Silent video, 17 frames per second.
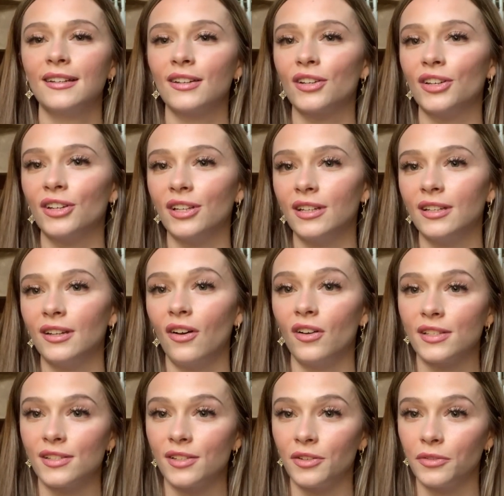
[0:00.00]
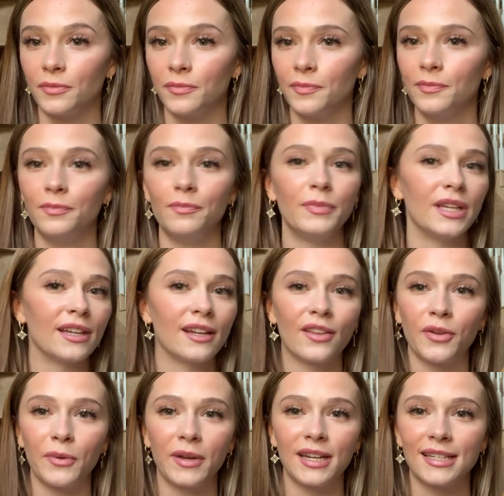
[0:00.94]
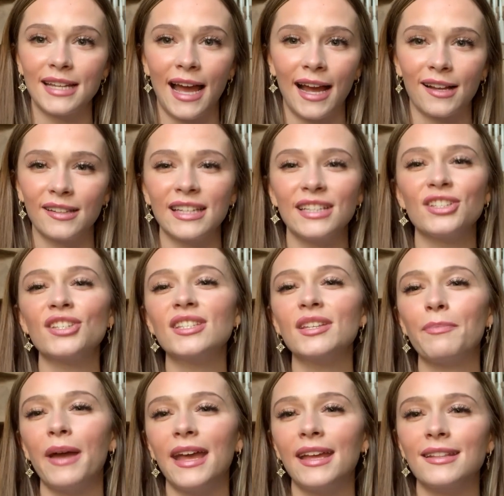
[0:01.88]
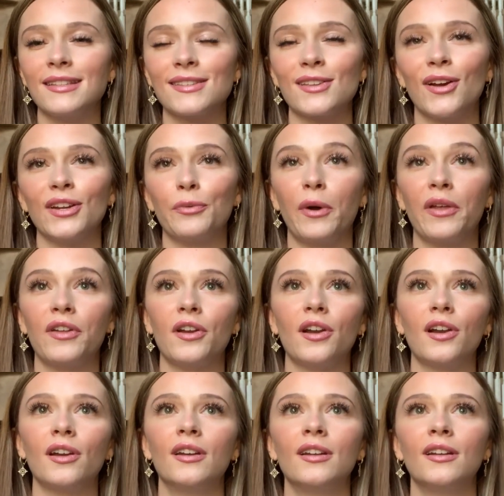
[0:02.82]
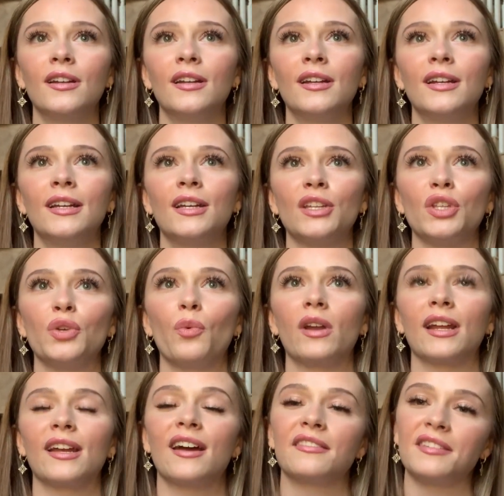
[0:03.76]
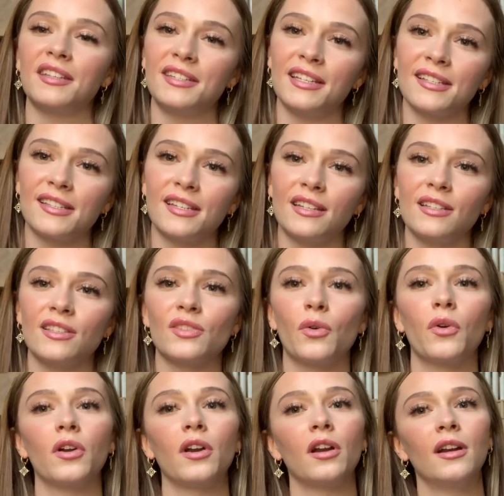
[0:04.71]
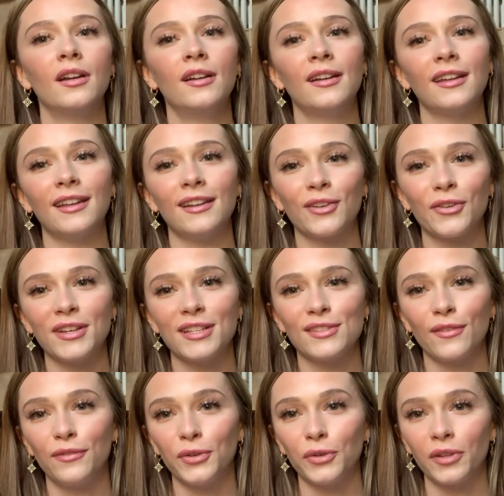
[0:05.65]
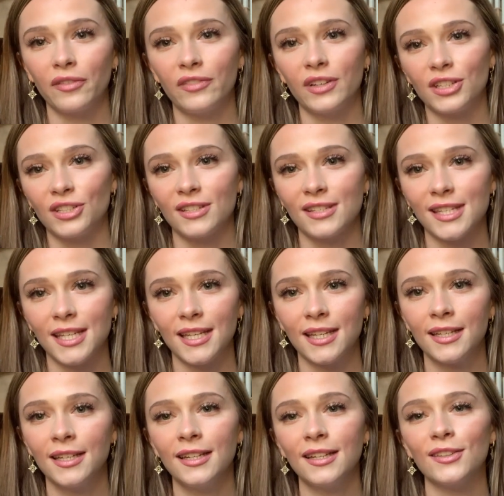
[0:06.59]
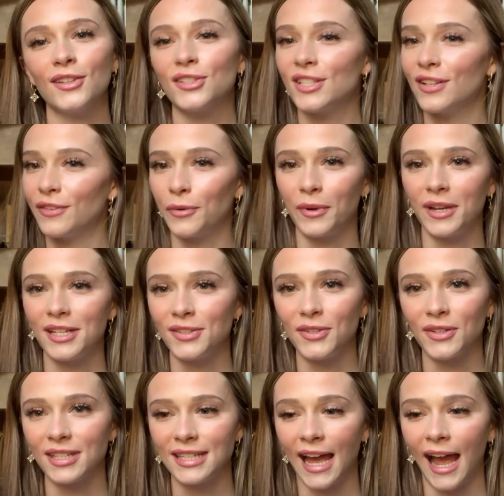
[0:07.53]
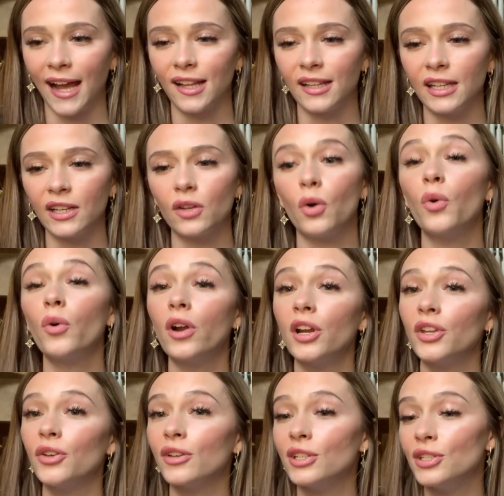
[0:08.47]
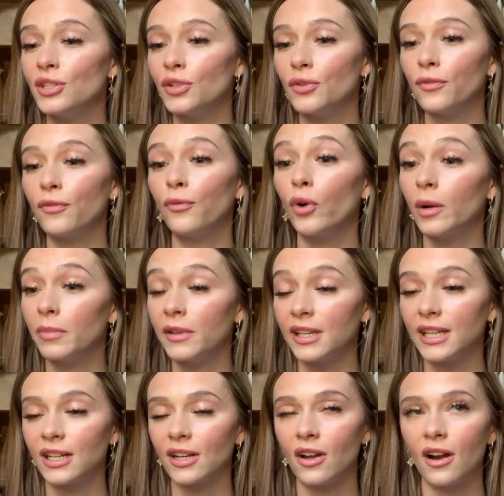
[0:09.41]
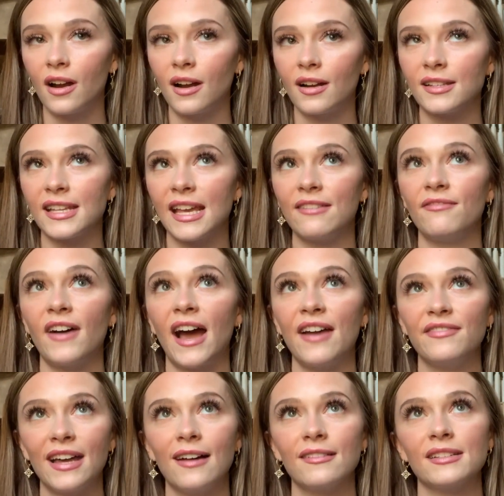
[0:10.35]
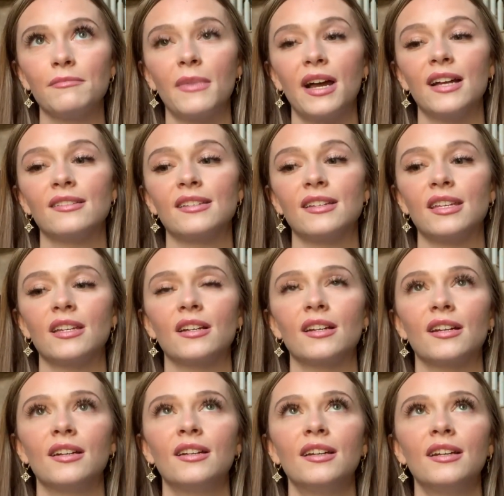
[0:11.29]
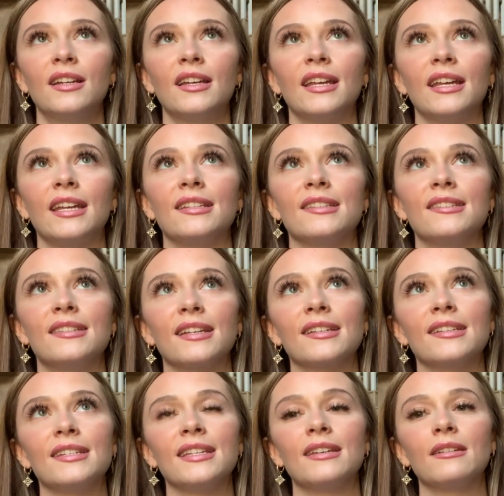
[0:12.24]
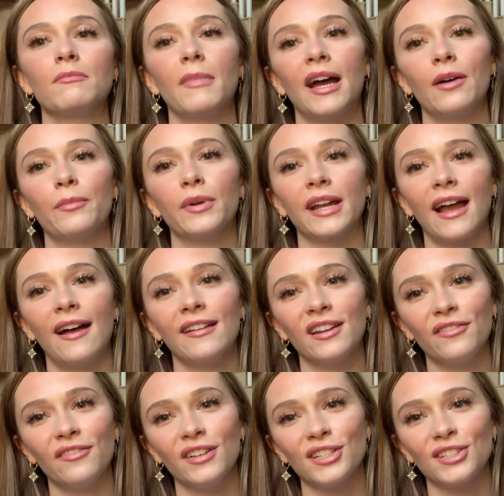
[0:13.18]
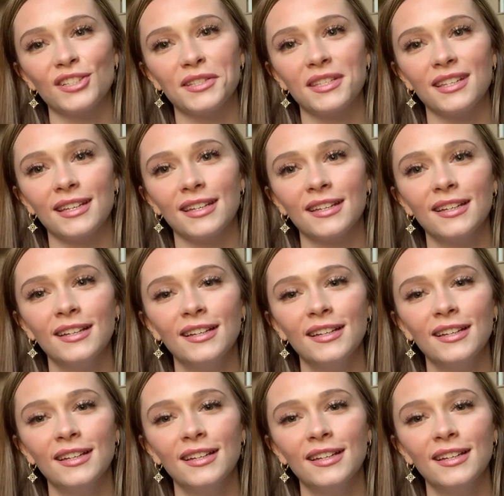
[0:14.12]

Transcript: could also be another way to tackle it. It just depends on whether you want to cut the distance or increase the fuel efficiency. There's different ways you can tackle it. Or you could do 4 billion cars at 5,000 miles a year and 60 mile per gallon efficiency.